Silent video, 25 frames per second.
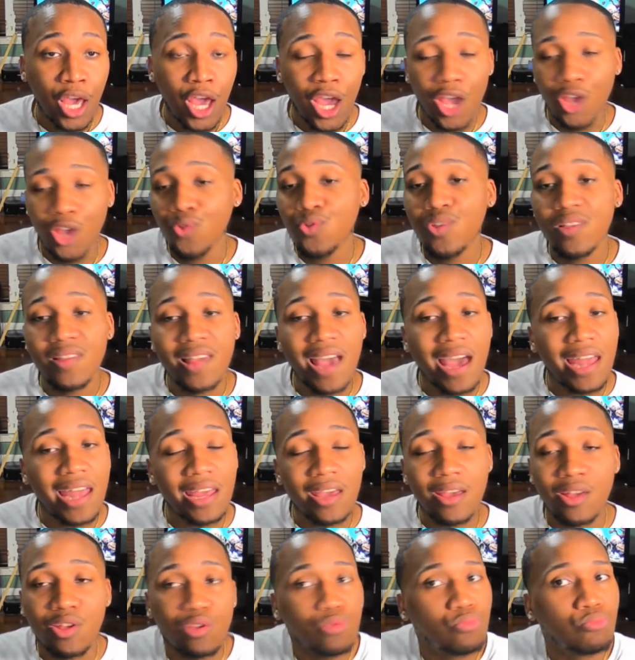And you just
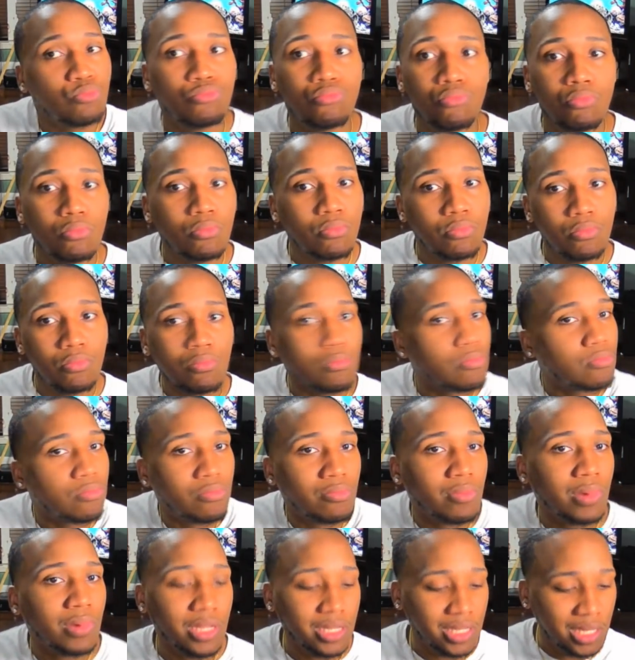gotta
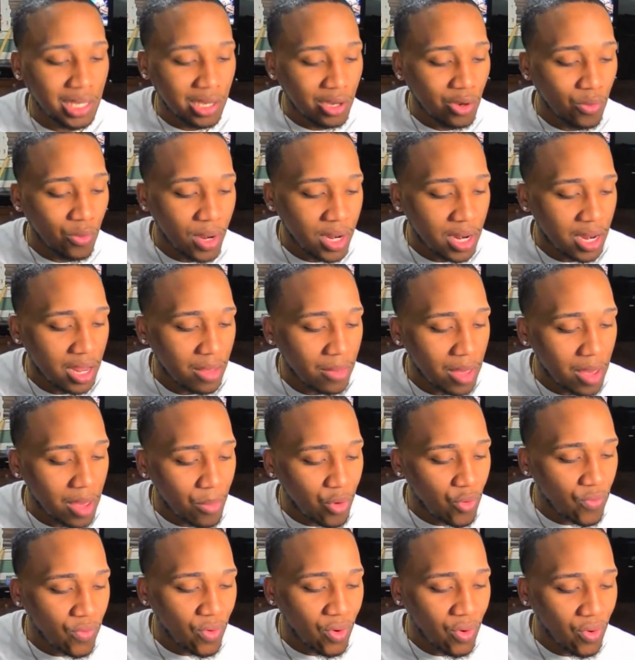deal with it and,
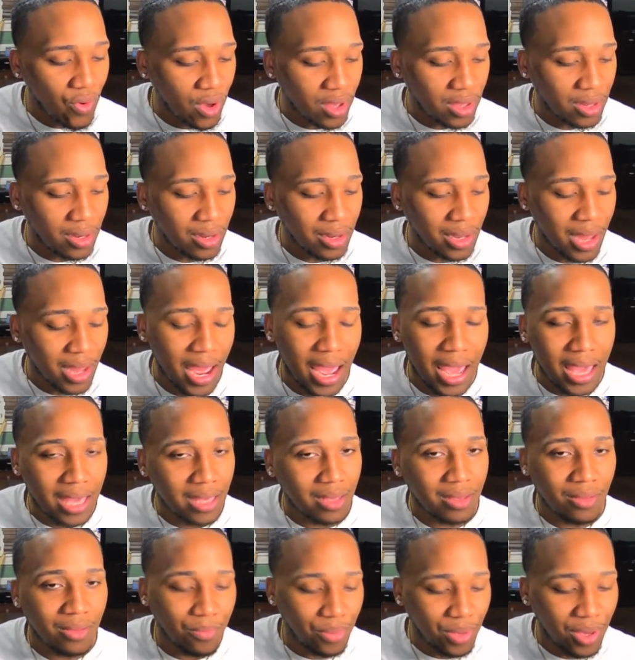move on. Like,
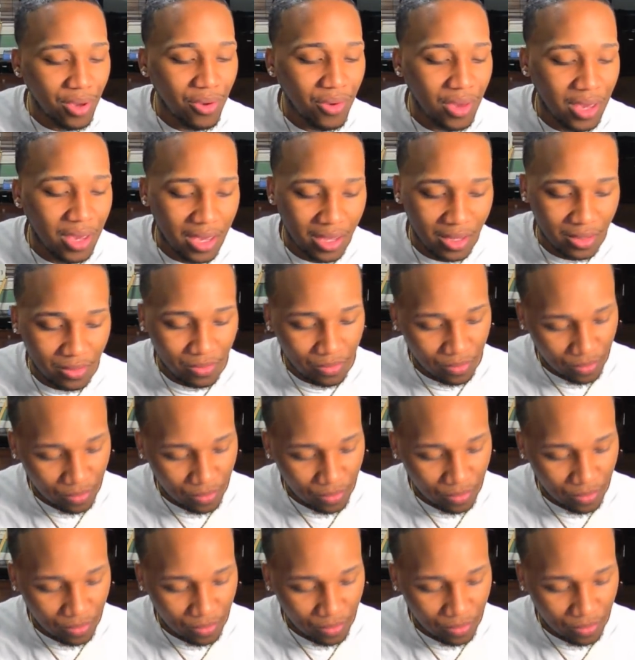period.